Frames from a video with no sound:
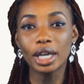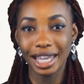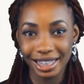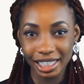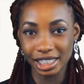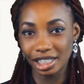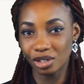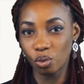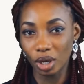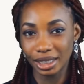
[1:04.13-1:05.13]
okay, this
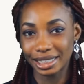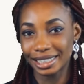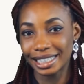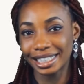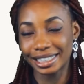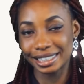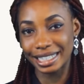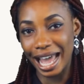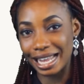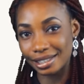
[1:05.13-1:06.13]
is
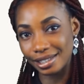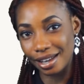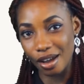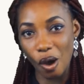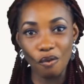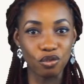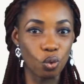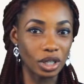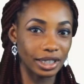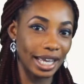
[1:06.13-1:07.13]
the answer of
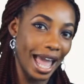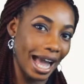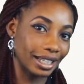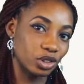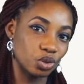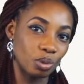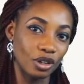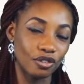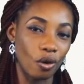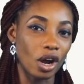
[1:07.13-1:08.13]
what they asked
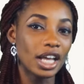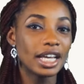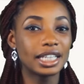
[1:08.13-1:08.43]
me for.